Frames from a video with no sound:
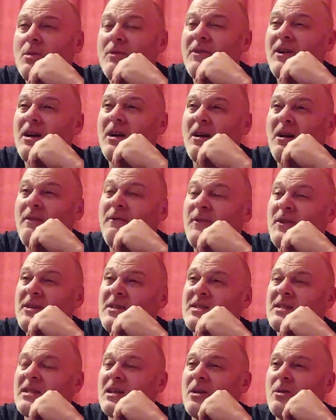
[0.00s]
I think
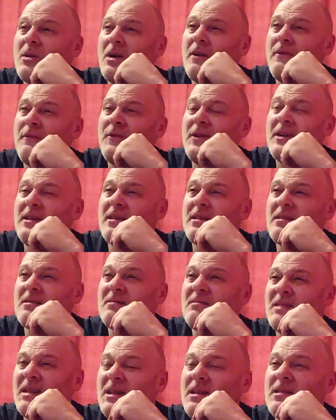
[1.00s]
so. I think
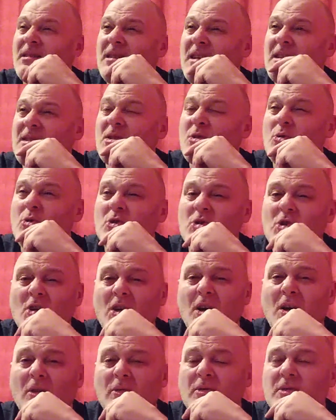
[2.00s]
there's a good
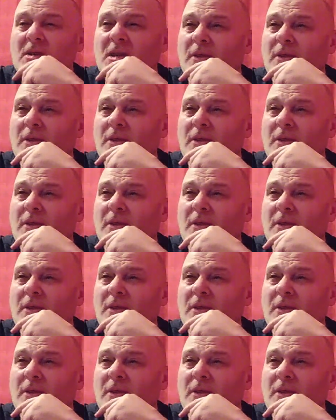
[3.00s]
chance.